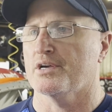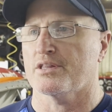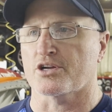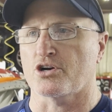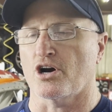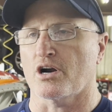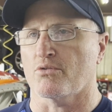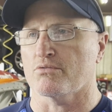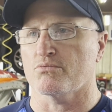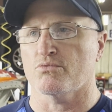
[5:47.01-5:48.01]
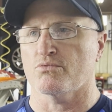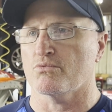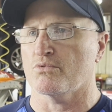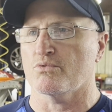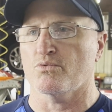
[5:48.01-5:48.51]
The car,
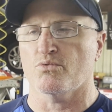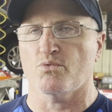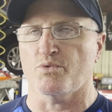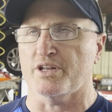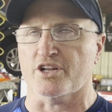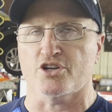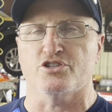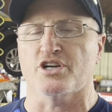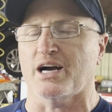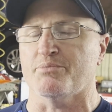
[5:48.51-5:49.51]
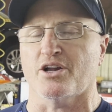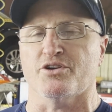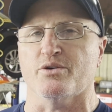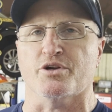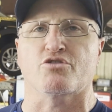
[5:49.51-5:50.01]
we did a good job. Not only
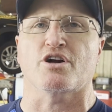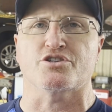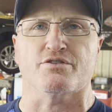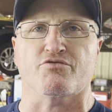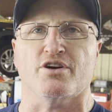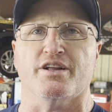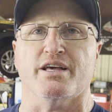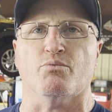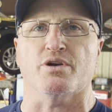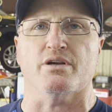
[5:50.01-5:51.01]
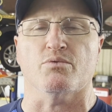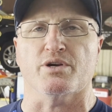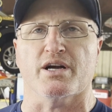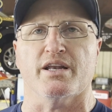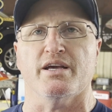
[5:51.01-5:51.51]
did we crush the front end, we
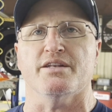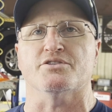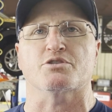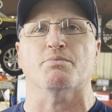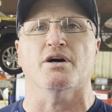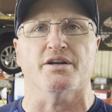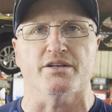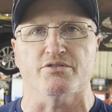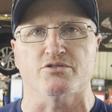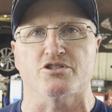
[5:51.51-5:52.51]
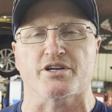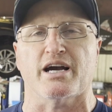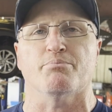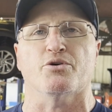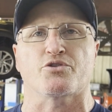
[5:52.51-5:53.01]
got hit and spun and took
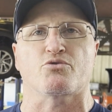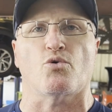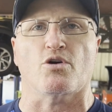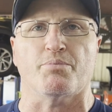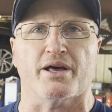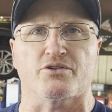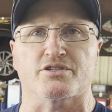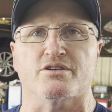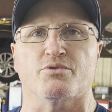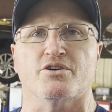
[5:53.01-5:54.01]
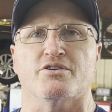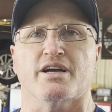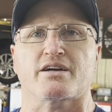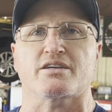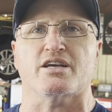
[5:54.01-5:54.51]
out both quarter panels in the rear
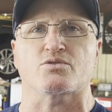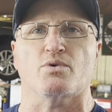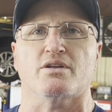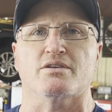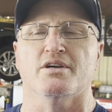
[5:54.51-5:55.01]
deck as well.